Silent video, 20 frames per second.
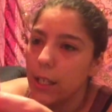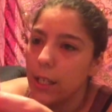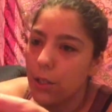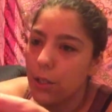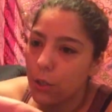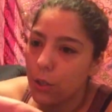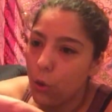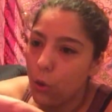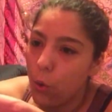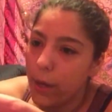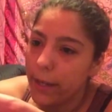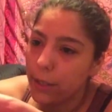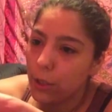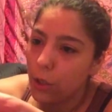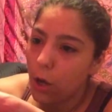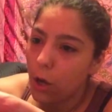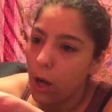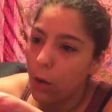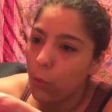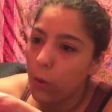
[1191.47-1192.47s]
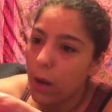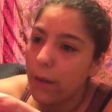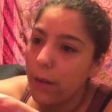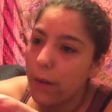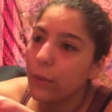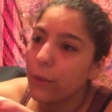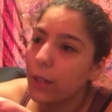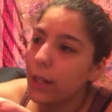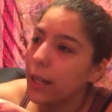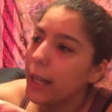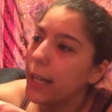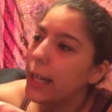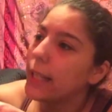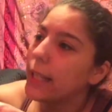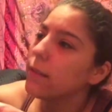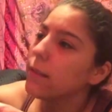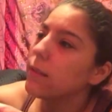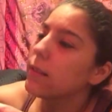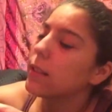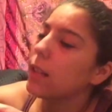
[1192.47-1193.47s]
There's a quick start
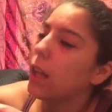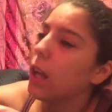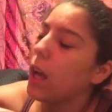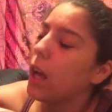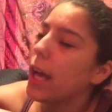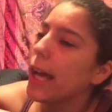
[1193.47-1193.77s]
reference.